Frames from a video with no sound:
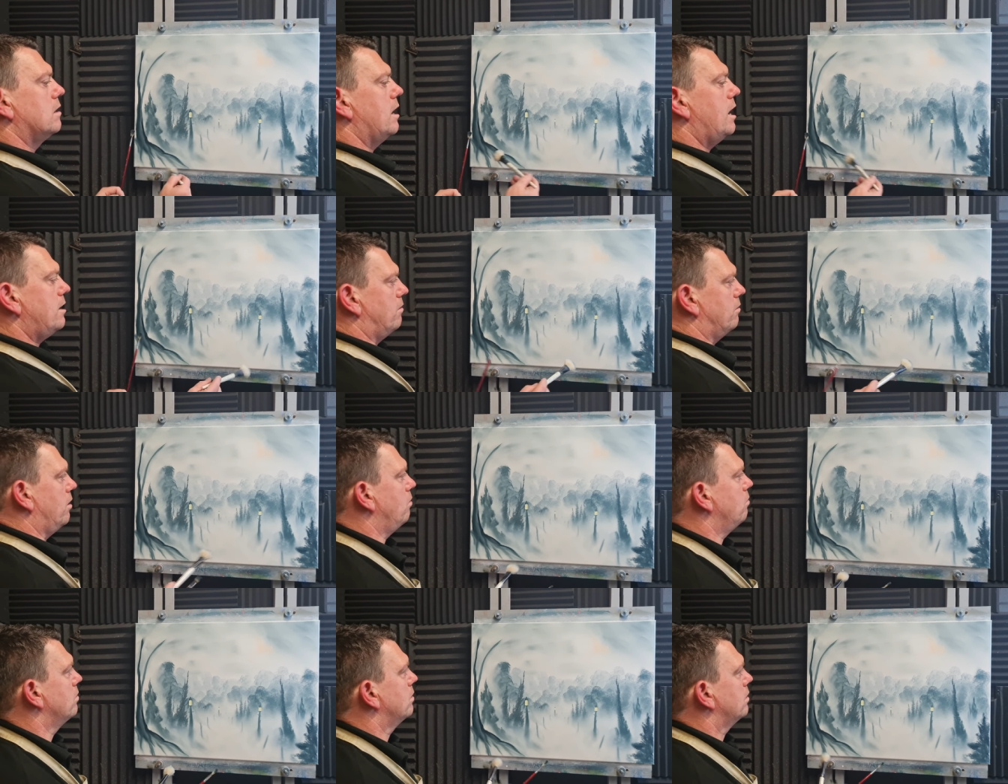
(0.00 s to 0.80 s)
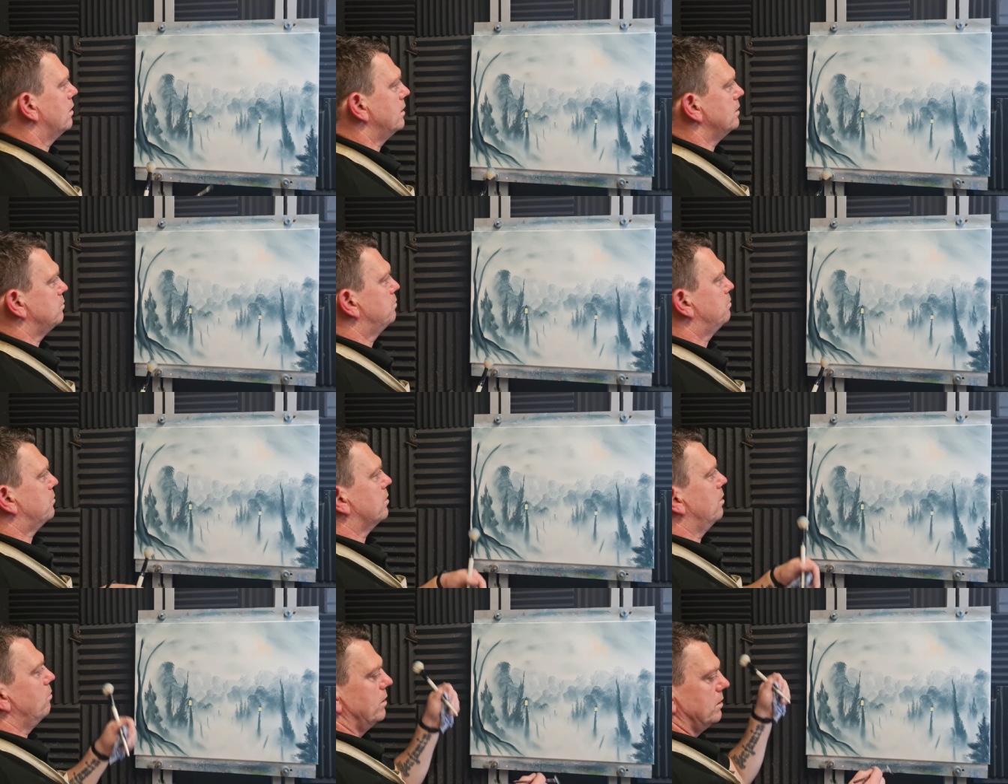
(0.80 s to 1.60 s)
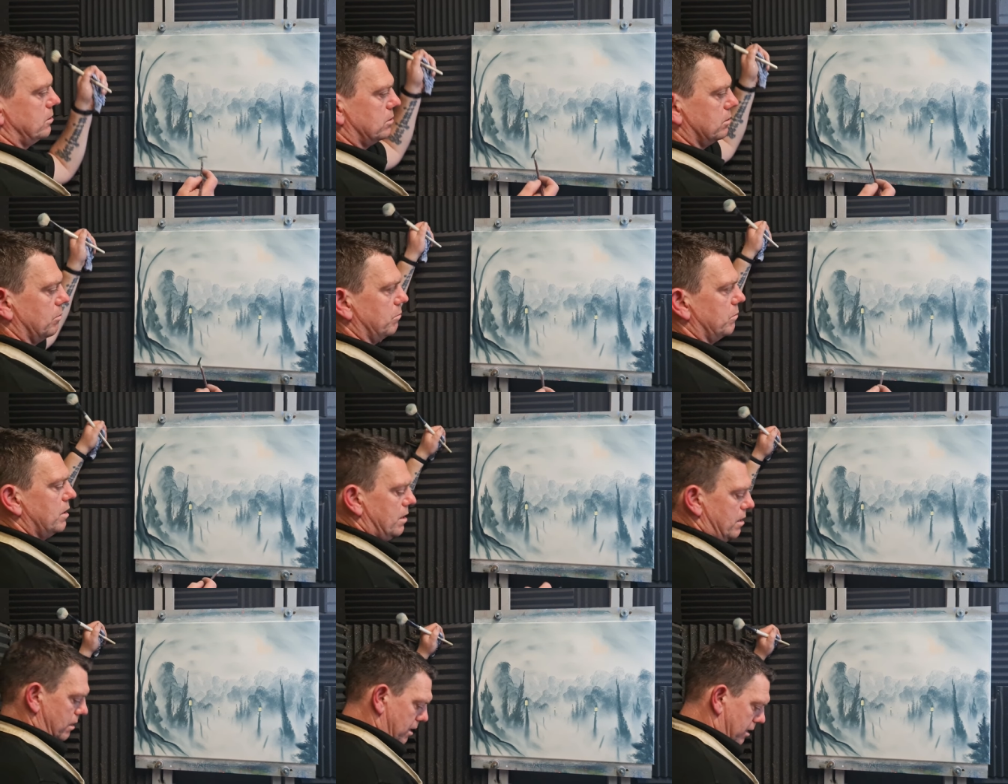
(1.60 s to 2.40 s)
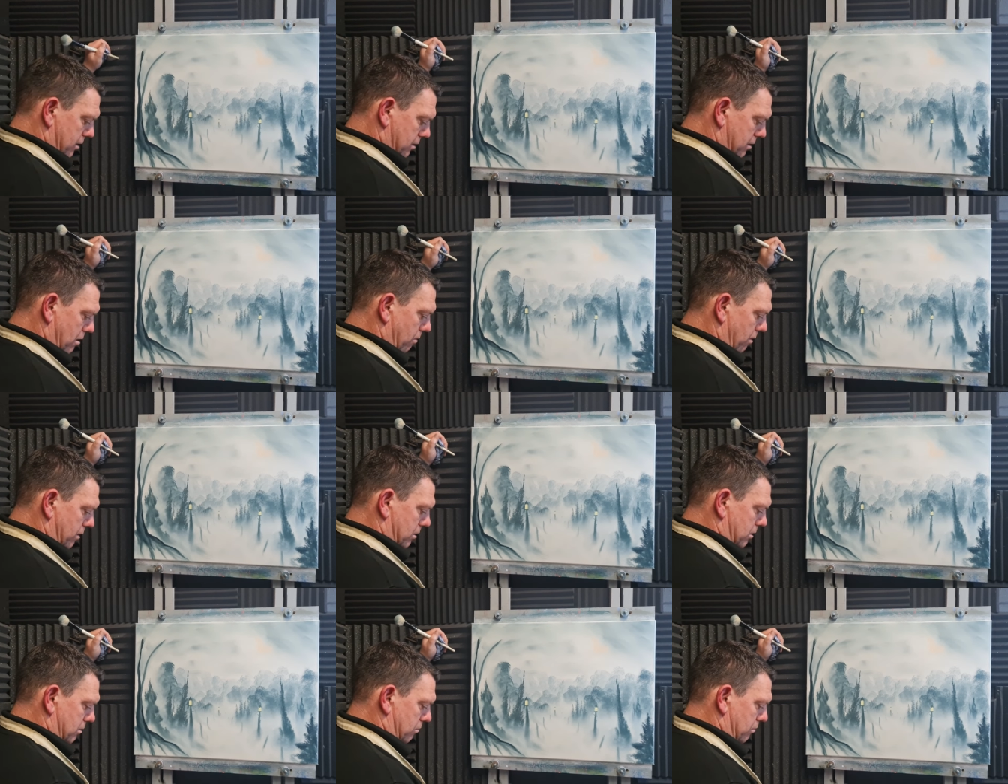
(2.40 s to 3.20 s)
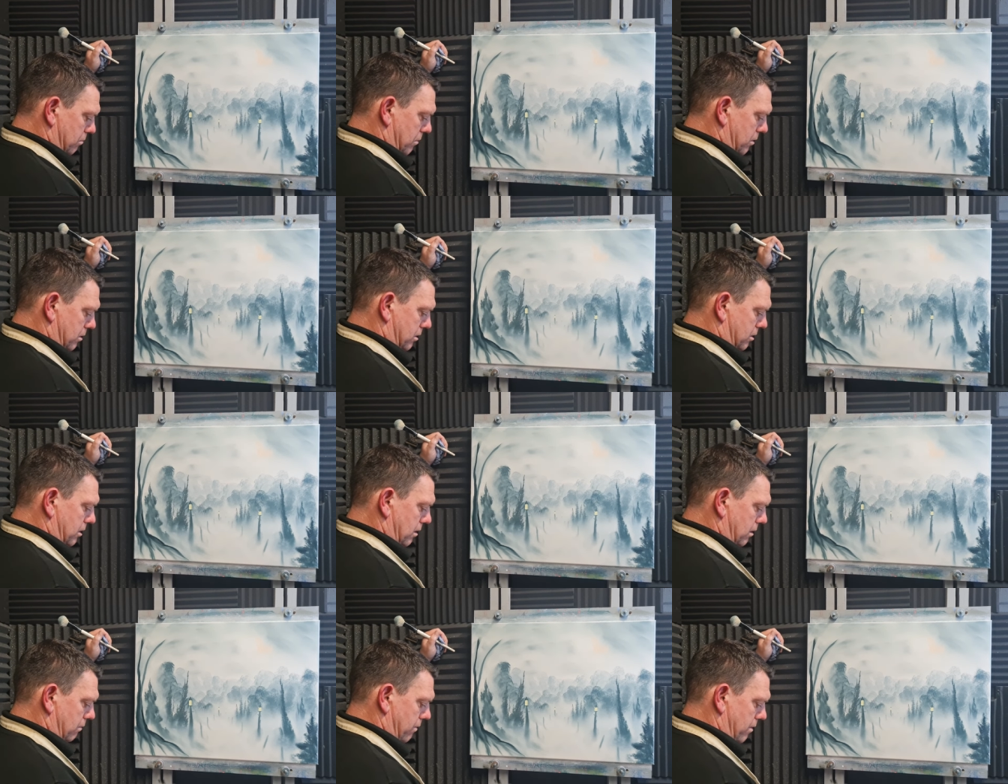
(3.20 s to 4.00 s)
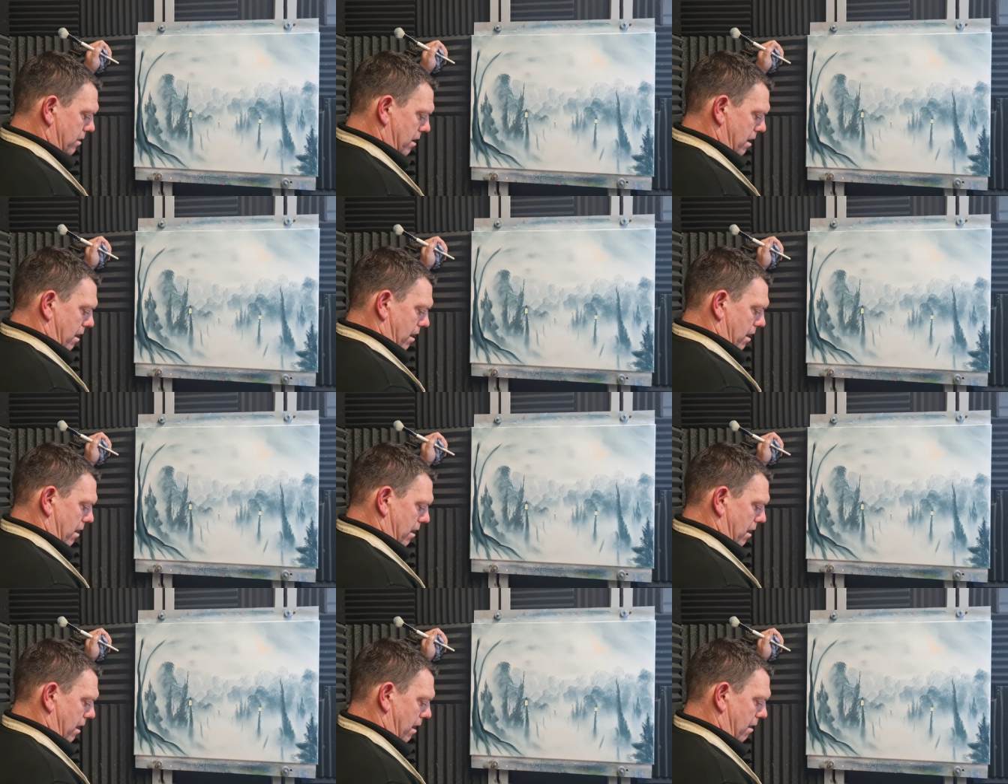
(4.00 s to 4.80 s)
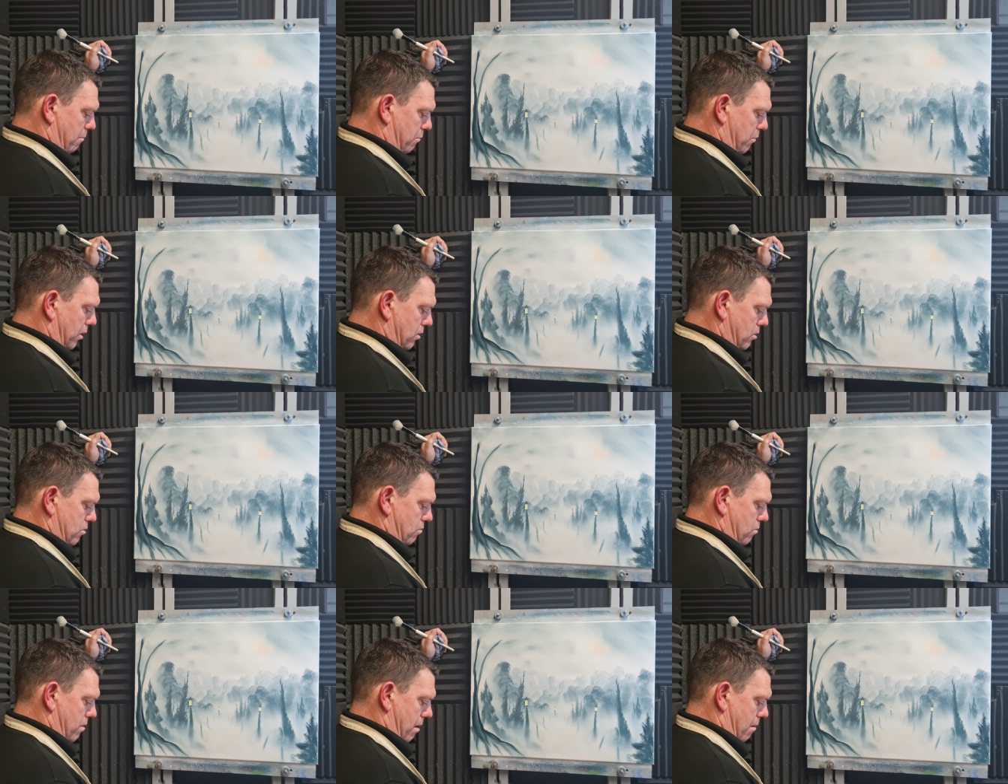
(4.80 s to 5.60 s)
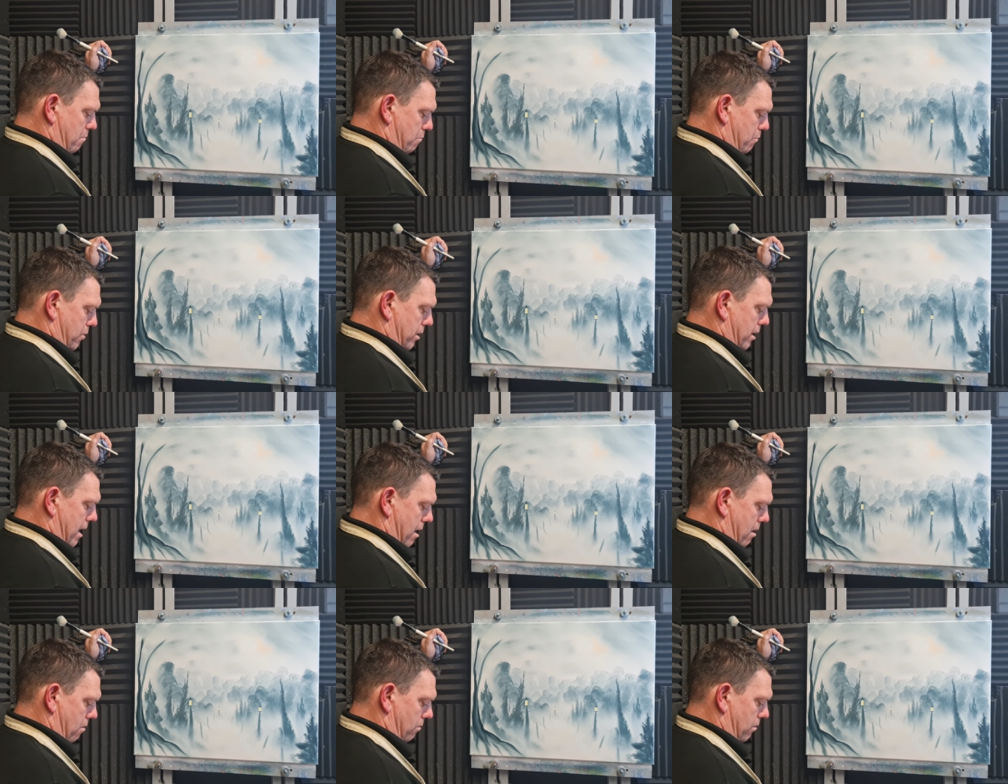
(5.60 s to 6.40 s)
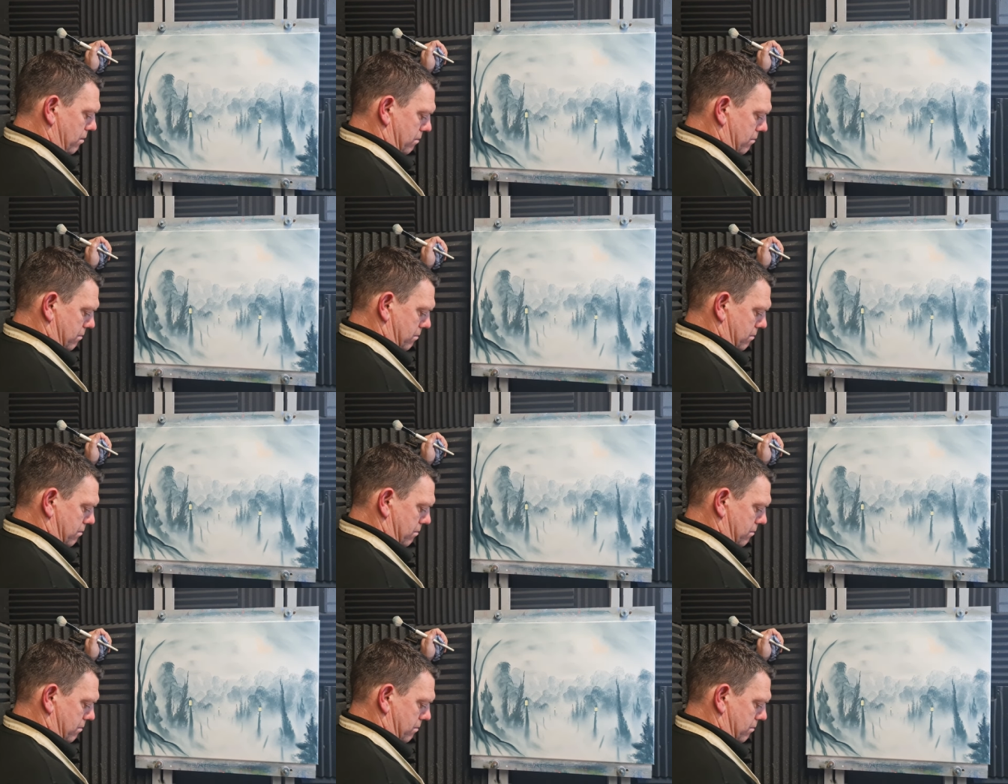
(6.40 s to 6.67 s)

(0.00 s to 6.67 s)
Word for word: I don't know. Let's throw in some silver and blue and brown